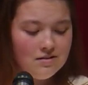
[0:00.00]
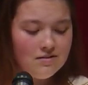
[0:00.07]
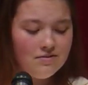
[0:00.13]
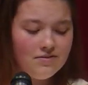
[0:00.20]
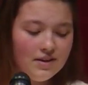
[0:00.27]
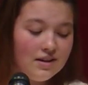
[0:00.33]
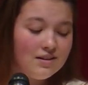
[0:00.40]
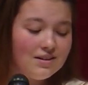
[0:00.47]

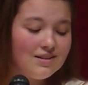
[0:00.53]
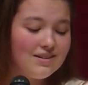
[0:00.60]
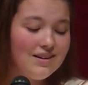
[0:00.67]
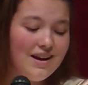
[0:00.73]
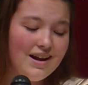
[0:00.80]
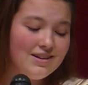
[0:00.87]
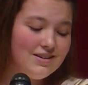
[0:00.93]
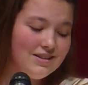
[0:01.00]
Fear
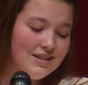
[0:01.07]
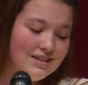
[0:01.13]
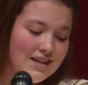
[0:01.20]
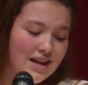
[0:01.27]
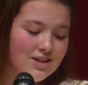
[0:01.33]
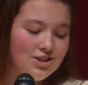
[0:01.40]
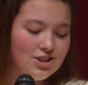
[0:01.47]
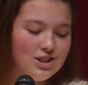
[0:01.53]
had good
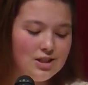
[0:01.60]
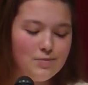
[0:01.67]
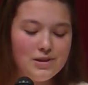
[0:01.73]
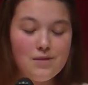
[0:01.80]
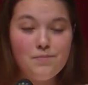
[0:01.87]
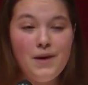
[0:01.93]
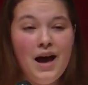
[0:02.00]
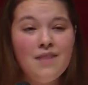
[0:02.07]
intentions, but
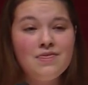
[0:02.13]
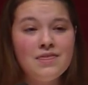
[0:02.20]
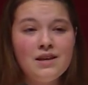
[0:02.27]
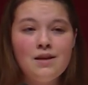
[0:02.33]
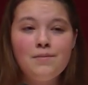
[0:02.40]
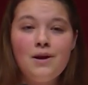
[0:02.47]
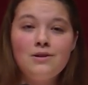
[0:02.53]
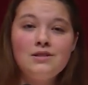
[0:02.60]
the bad
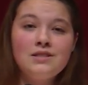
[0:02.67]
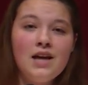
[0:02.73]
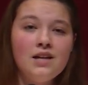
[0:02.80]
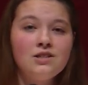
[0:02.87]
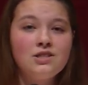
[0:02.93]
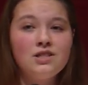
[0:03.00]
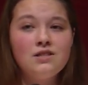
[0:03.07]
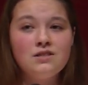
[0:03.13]
thing about
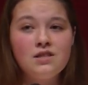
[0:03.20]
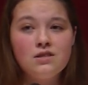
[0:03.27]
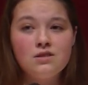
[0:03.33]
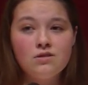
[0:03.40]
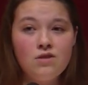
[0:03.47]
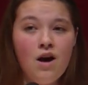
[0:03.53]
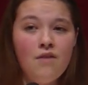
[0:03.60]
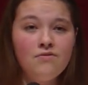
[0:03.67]
intentions is
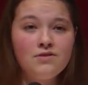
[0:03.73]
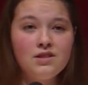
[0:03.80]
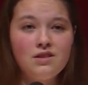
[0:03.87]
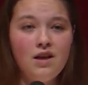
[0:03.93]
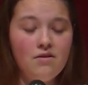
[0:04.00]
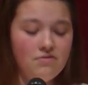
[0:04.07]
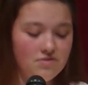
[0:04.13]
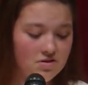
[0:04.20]
they're often
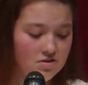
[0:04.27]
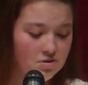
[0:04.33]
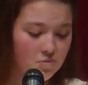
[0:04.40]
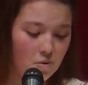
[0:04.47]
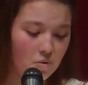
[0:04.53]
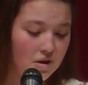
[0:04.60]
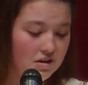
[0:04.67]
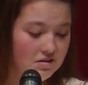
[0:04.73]
left
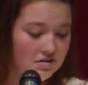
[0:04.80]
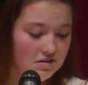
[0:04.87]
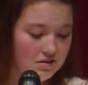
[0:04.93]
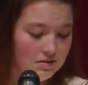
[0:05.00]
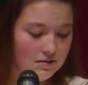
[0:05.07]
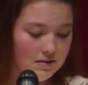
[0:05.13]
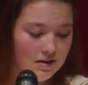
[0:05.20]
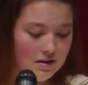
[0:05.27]
unspoken.
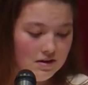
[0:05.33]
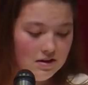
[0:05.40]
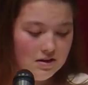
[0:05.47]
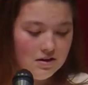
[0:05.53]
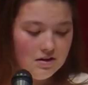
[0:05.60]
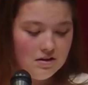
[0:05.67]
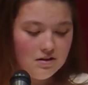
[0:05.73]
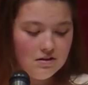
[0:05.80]

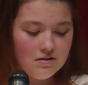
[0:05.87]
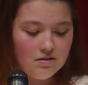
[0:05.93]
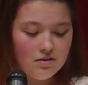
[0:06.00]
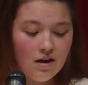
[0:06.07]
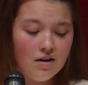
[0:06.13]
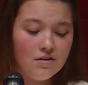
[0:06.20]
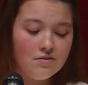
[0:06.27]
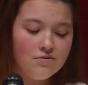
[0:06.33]

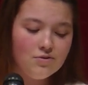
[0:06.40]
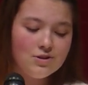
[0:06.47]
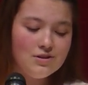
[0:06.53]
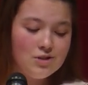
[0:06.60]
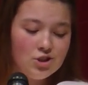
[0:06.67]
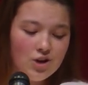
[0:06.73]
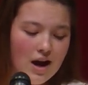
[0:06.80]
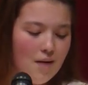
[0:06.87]
Love
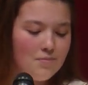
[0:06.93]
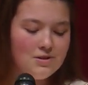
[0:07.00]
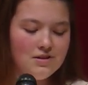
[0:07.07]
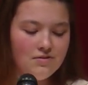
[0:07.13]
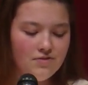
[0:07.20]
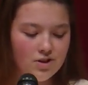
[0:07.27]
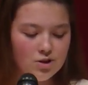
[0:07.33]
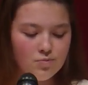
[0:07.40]
was trapped
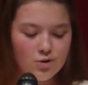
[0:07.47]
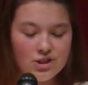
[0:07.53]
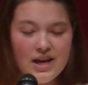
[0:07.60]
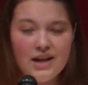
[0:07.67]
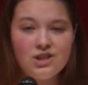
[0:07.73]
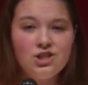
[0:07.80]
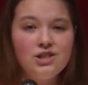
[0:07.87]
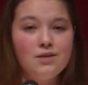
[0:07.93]
in fear's
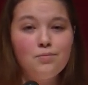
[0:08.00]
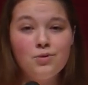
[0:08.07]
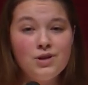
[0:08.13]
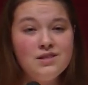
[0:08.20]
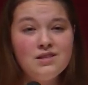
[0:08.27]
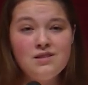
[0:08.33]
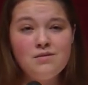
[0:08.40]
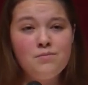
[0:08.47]
protection. A
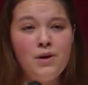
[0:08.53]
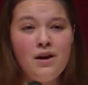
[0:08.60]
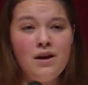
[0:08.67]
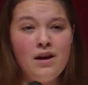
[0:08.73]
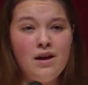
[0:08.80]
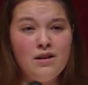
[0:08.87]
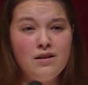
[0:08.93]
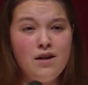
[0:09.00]
prison by
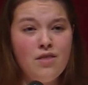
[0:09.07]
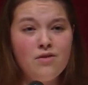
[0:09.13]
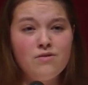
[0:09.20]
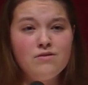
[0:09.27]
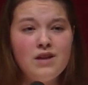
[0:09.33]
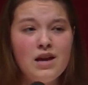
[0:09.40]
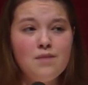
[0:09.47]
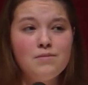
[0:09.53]
another
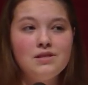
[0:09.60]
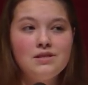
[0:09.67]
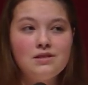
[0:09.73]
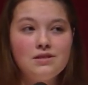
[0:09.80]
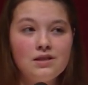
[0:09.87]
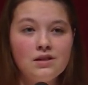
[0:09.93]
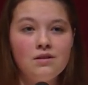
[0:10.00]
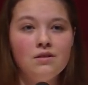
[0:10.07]
name is
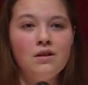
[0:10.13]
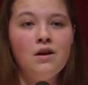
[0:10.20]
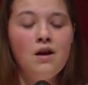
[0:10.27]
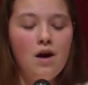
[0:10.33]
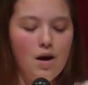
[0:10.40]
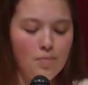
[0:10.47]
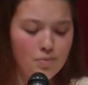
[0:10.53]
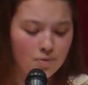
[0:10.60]
still
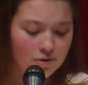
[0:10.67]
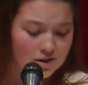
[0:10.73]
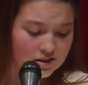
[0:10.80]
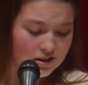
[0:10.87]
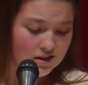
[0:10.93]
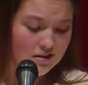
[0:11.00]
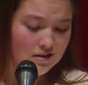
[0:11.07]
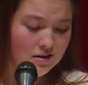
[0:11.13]
a
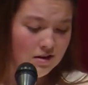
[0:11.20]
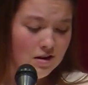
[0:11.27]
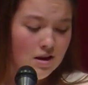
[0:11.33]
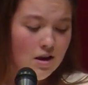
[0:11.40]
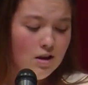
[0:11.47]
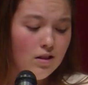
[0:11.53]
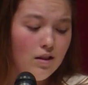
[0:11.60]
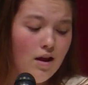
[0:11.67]
prison.
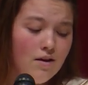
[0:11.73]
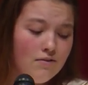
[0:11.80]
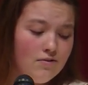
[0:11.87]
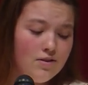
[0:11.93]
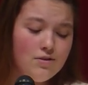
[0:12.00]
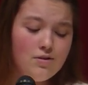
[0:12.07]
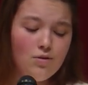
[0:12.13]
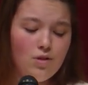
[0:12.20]

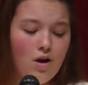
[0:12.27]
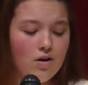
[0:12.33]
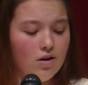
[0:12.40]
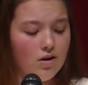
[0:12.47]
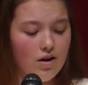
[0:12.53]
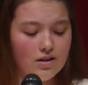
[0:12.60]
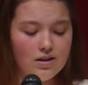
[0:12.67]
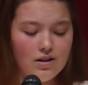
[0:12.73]
Love no longer
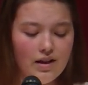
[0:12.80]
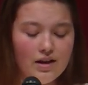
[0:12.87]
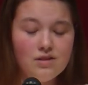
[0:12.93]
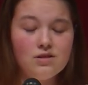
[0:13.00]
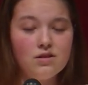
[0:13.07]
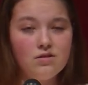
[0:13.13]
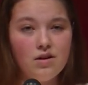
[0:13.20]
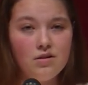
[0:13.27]
got the light
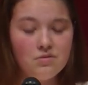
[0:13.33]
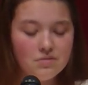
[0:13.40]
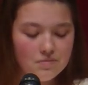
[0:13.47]
to grow.